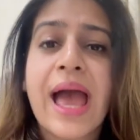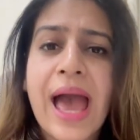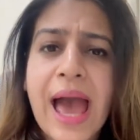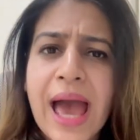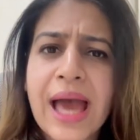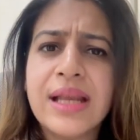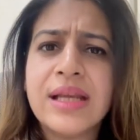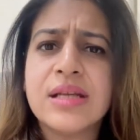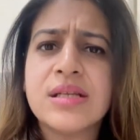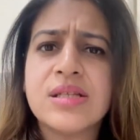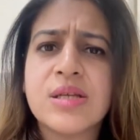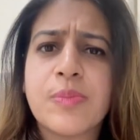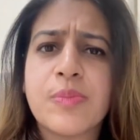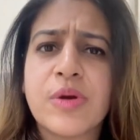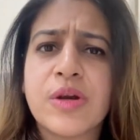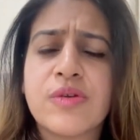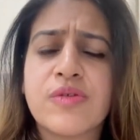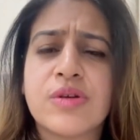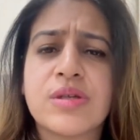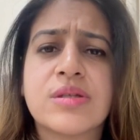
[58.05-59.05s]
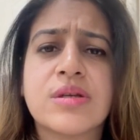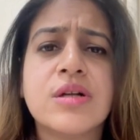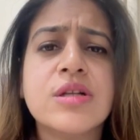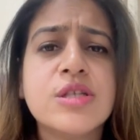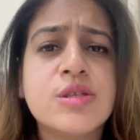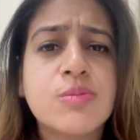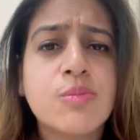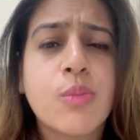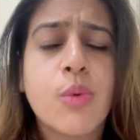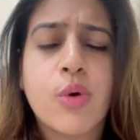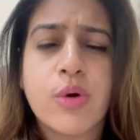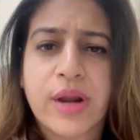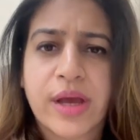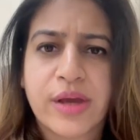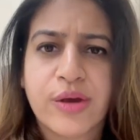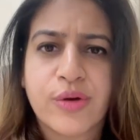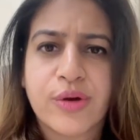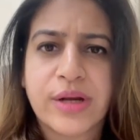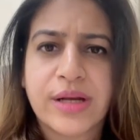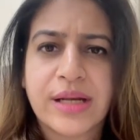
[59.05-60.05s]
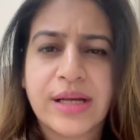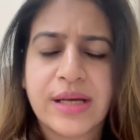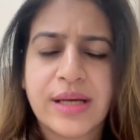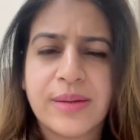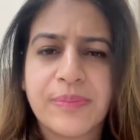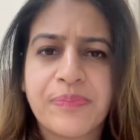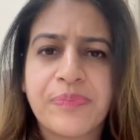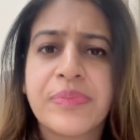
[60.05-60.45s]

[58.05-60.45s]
and interpret results more accurately.